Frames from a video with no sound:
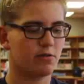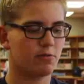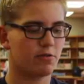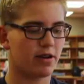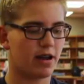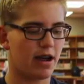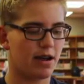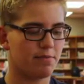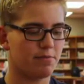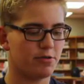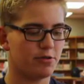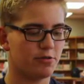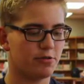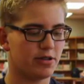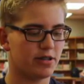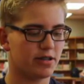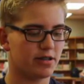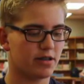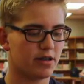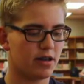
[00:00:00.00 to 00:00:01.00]
what I'm
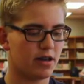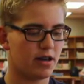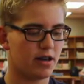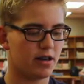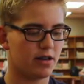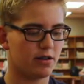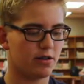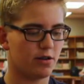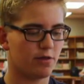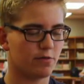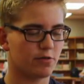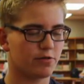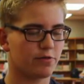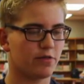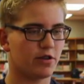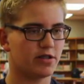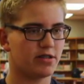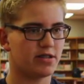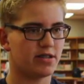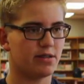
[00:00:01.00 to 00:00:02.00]
doing uh, over
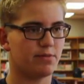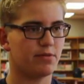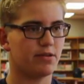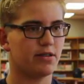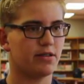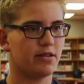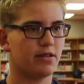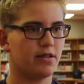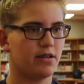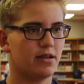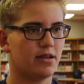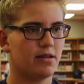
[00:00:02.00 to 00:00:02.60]
Fred Seaman,